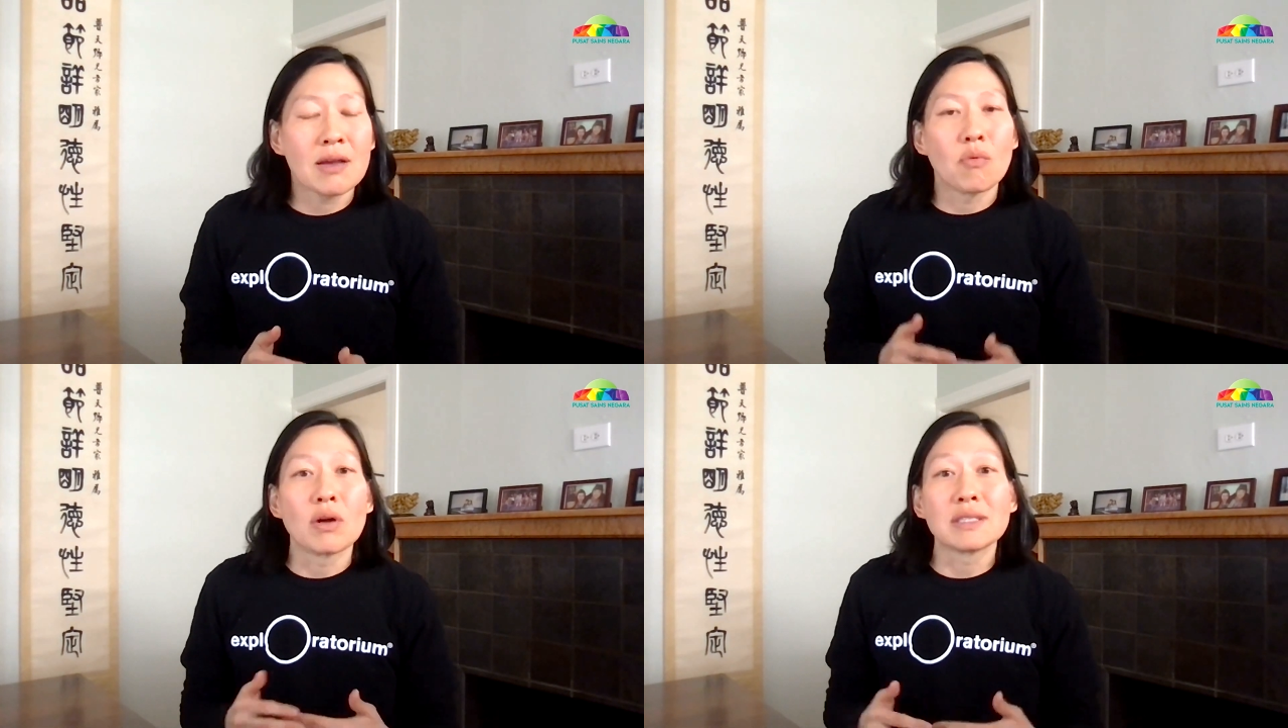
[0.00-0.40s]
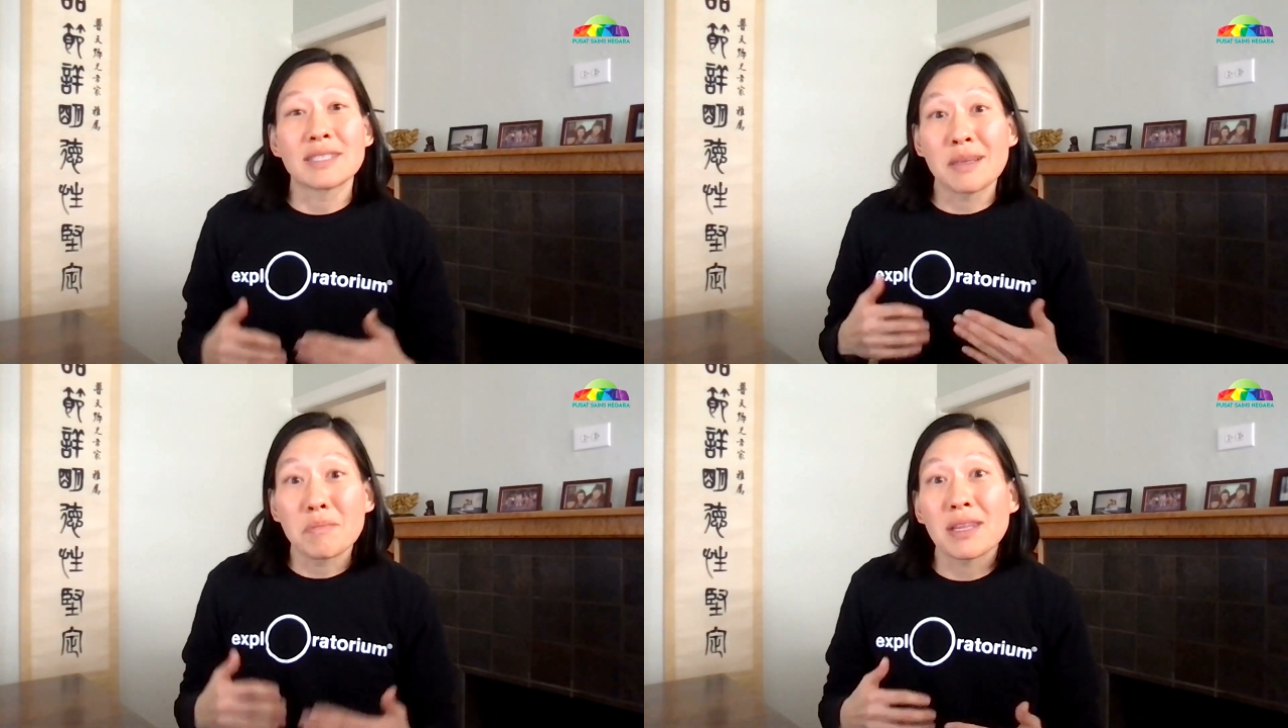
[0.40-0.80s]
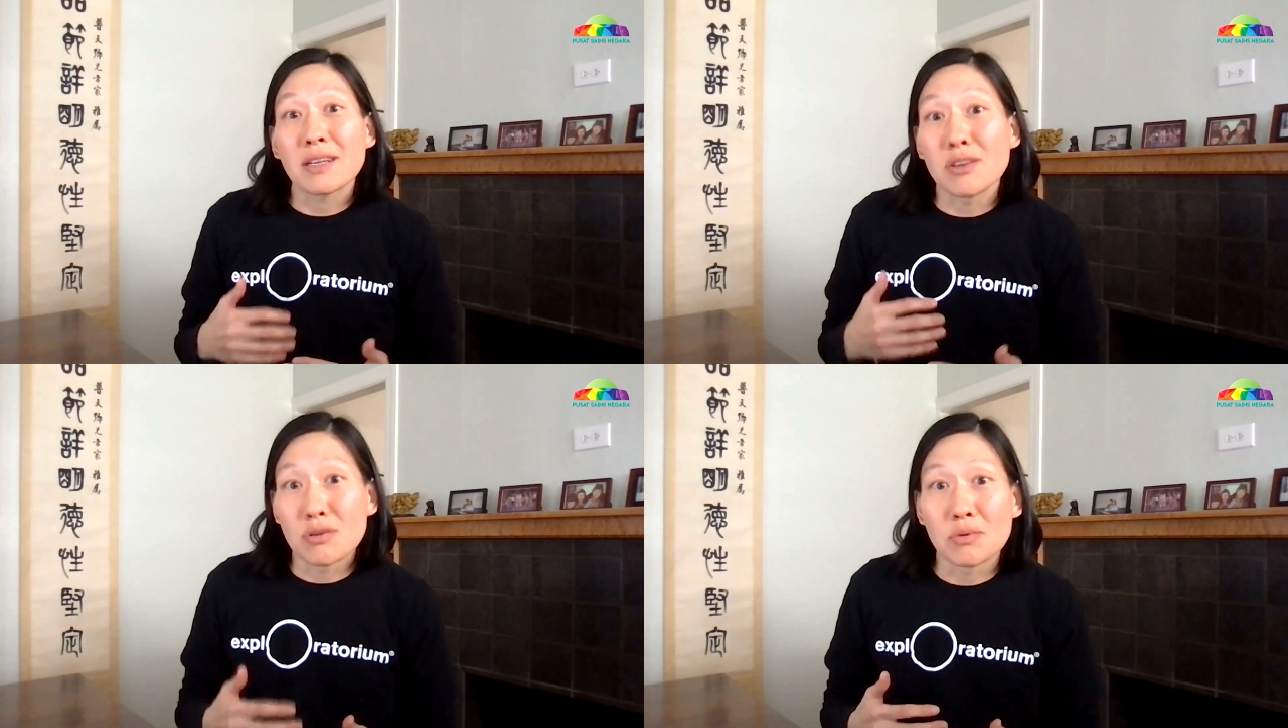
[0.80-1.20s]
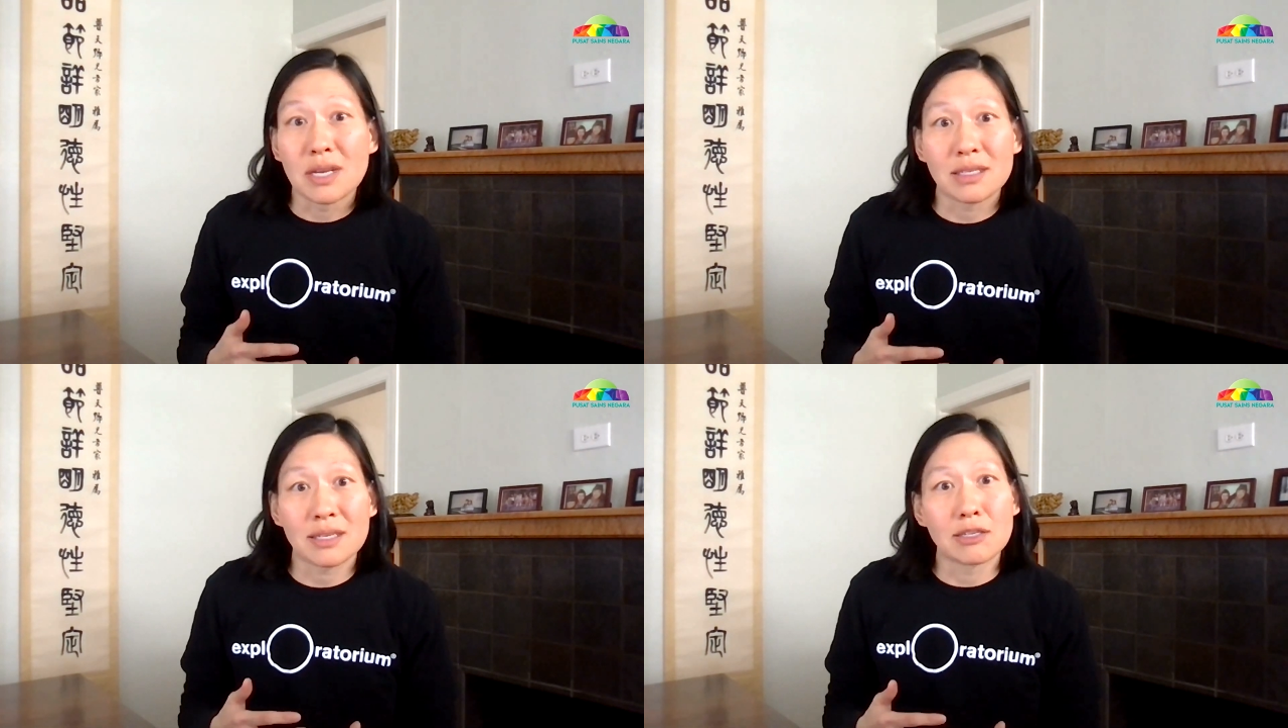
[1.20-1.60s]
when something new
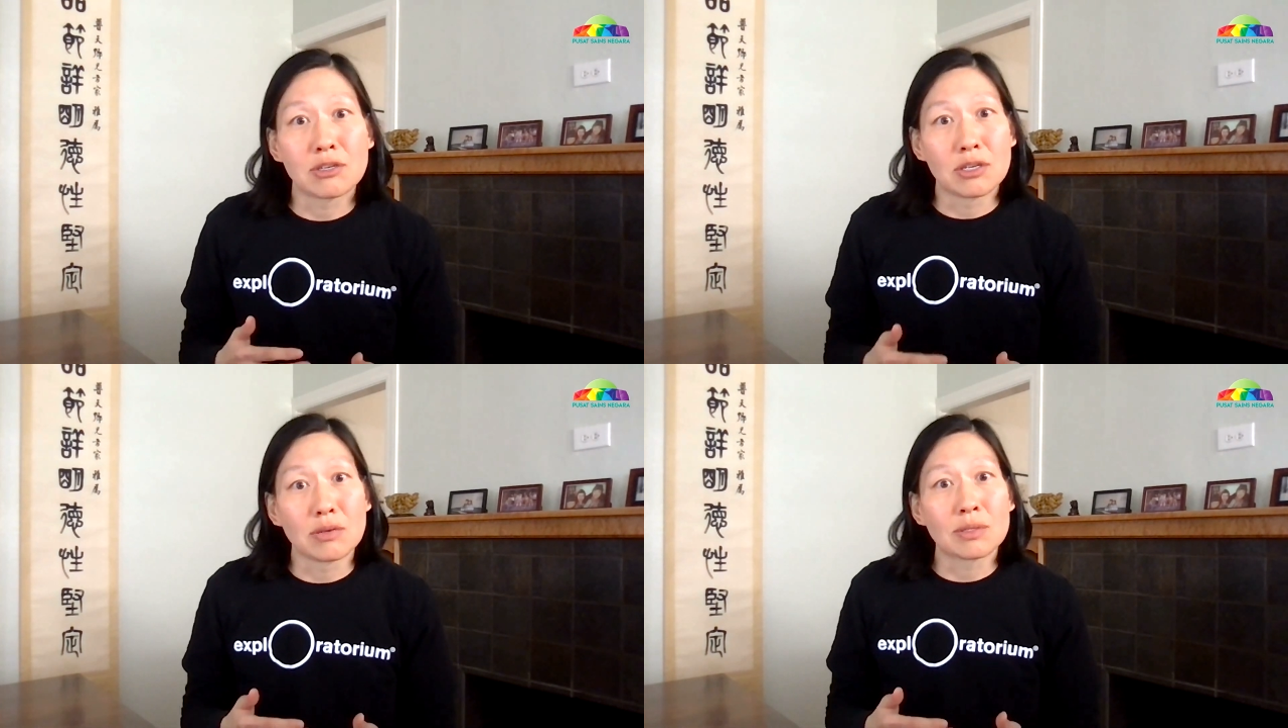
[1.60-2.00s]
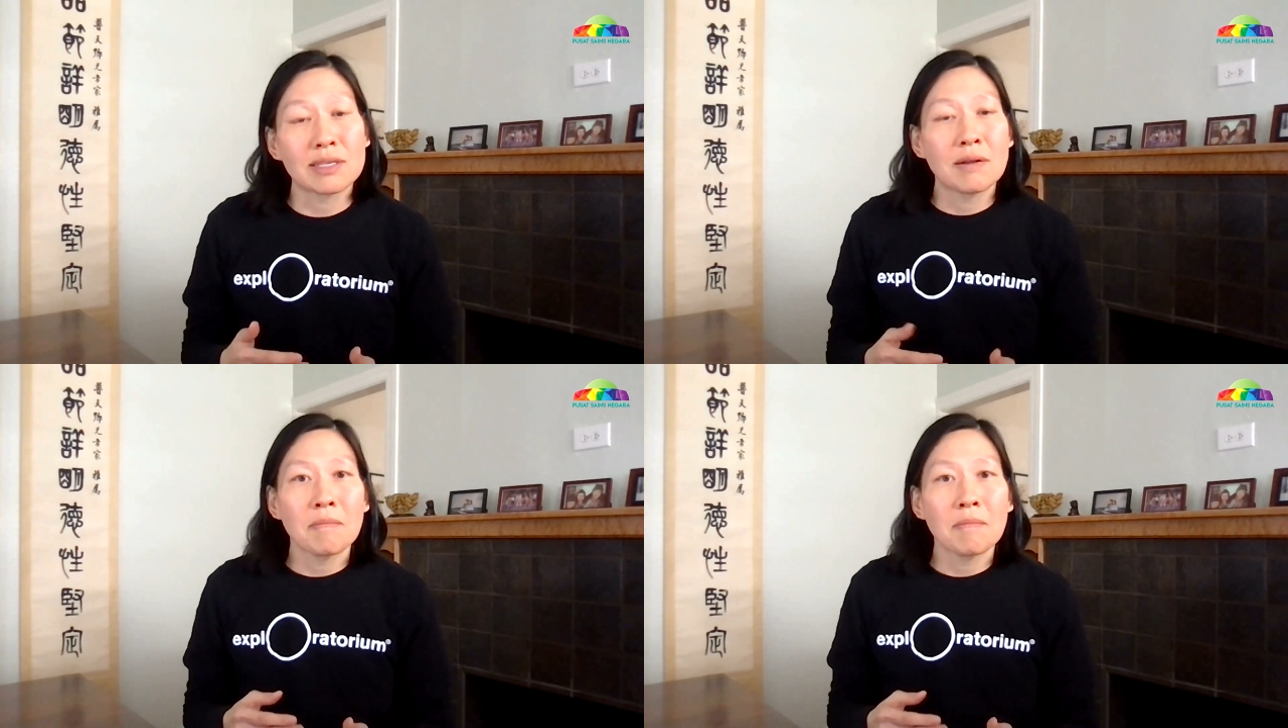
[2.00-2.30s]
gets introduced.